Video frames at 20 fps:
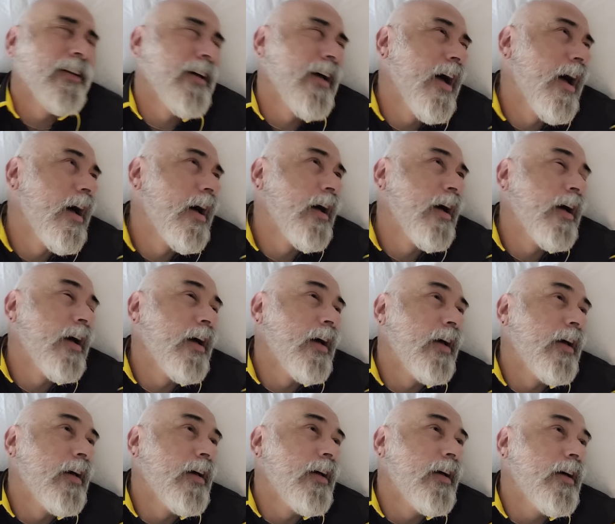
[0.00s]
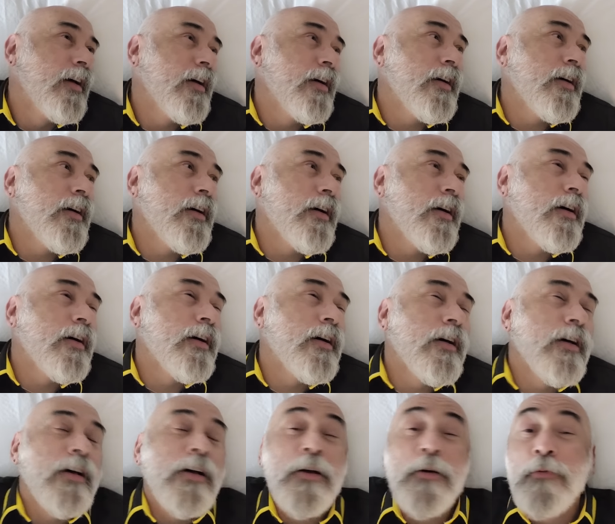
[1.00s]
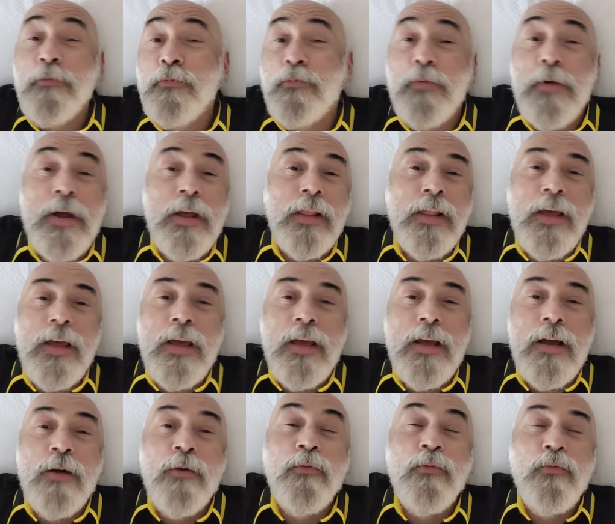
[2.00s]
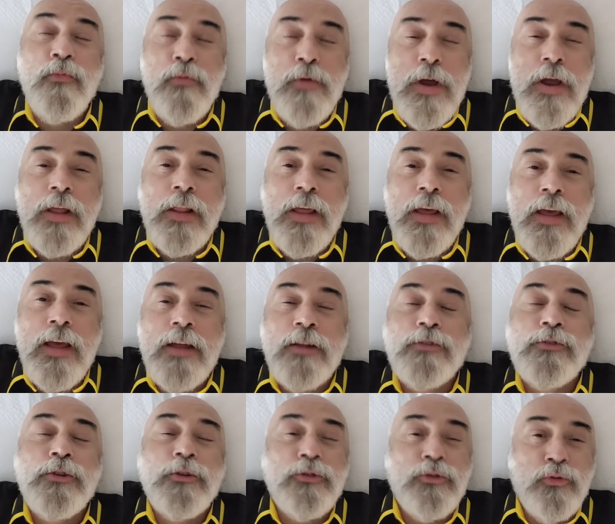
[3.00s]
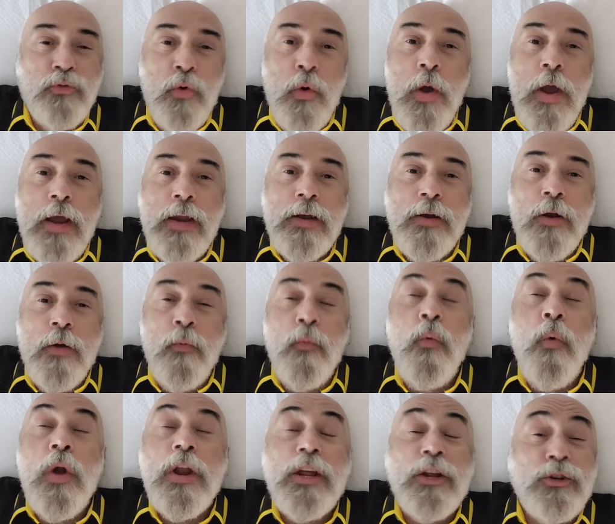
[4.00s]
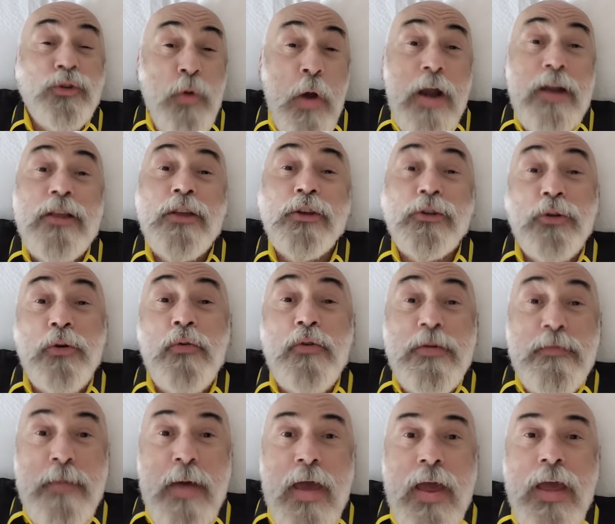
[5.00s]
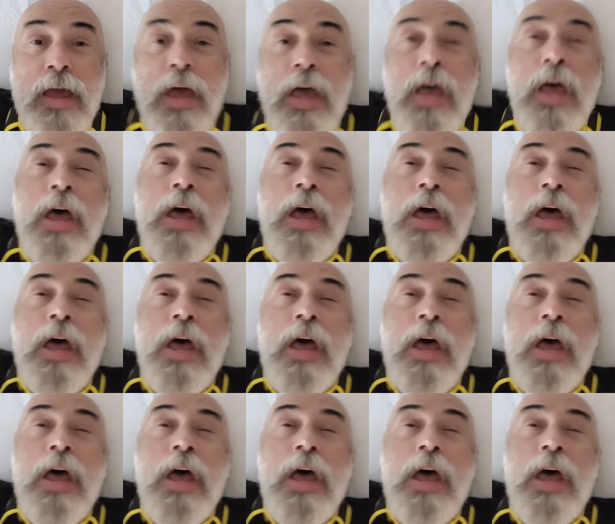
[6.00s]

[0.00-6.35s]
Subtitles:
Oh, really, really, Detroit, what are you trying to do to me?